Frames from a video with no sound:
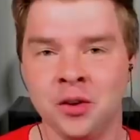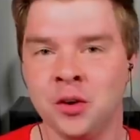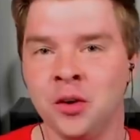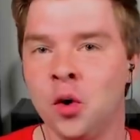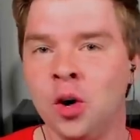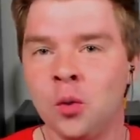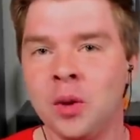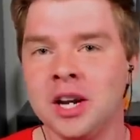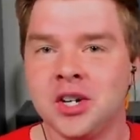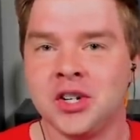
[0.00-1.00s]
Y your
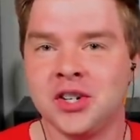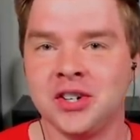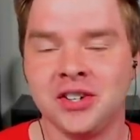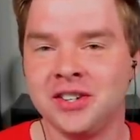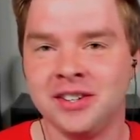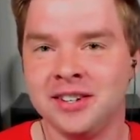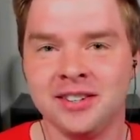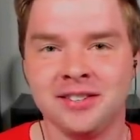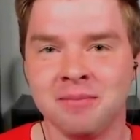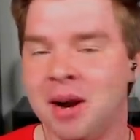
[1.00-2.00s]
wish
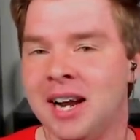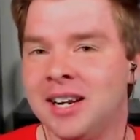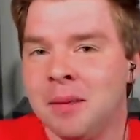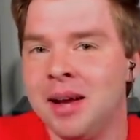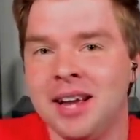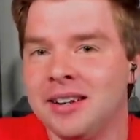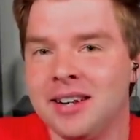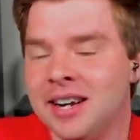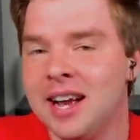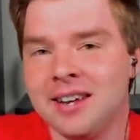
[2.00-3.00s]
is my command,
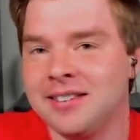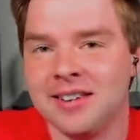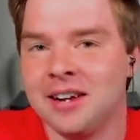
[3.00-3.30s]
I guess.